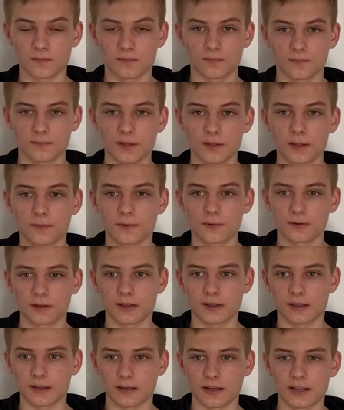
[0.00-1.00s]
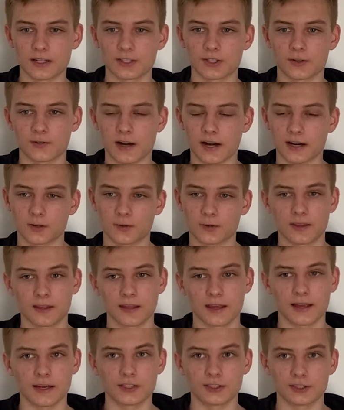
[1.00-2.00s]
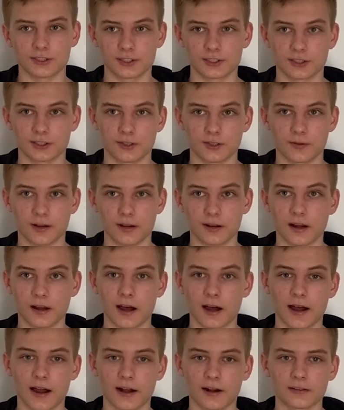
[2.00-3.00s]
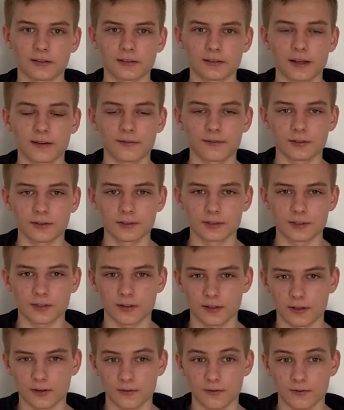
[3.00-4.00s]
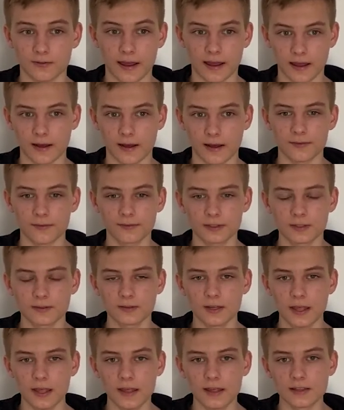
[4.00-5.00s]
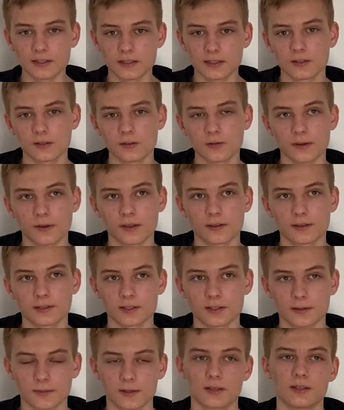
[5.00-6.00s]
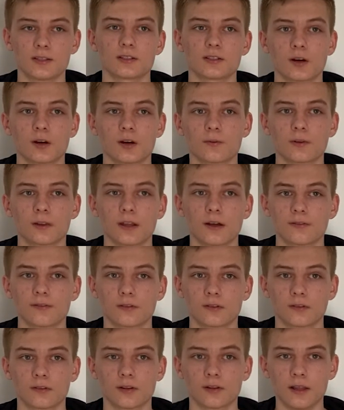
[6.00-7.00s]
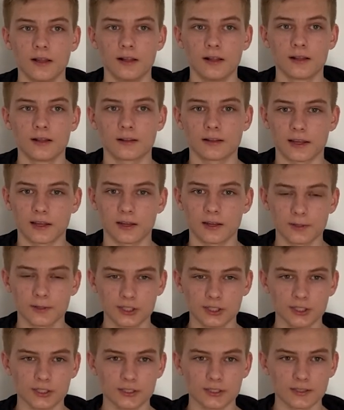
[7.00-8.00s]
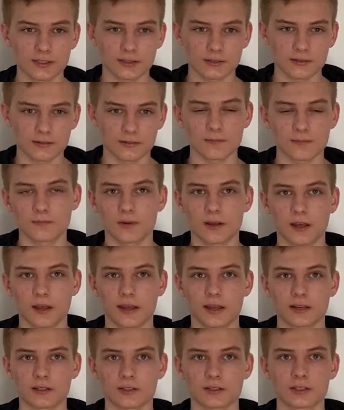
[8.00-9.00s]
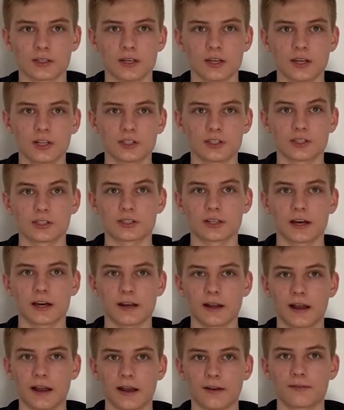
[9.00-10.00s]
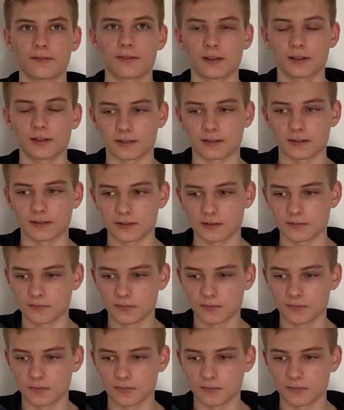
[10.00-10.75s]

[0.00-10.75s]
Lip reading: people can interact with the engine on a higher level, so they don't have to deal with some of these low level languages, and just kind of have things